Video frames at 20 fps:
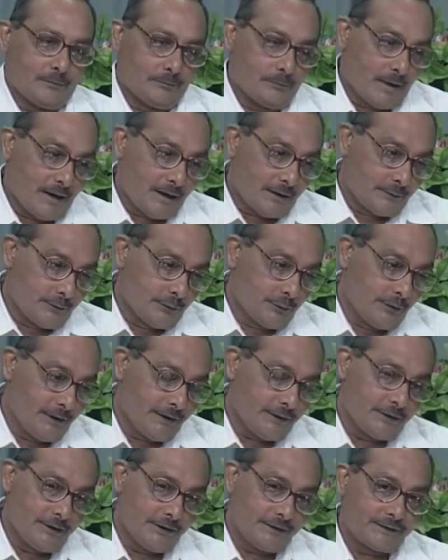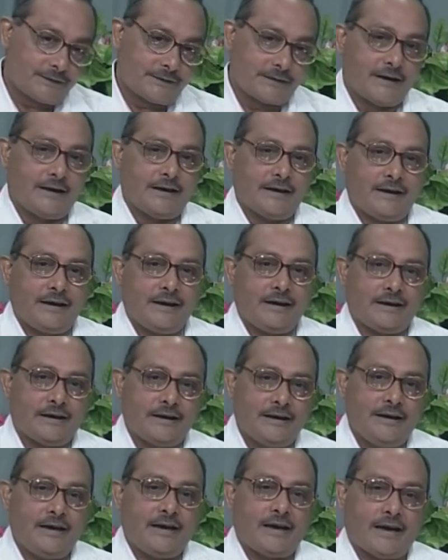By, during his stay,
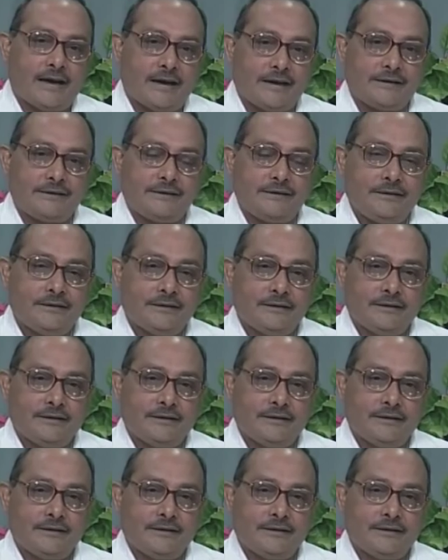he has